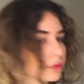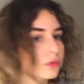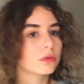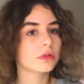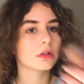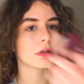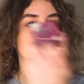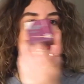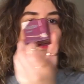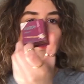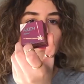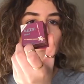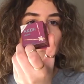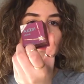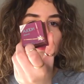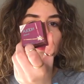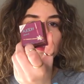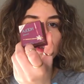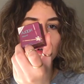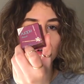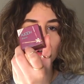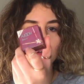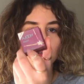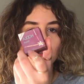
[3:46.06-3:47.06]
Hoola
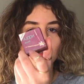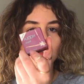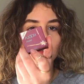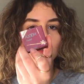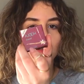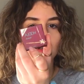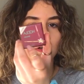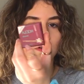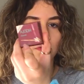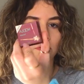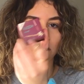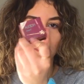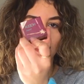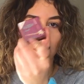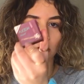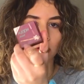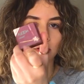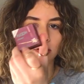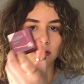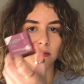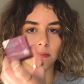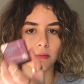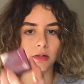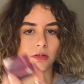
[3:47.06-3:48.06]
bronzer. I
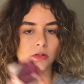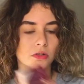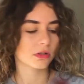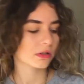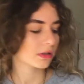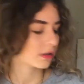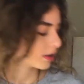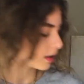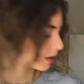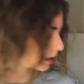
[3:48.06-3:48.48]
forgot to mention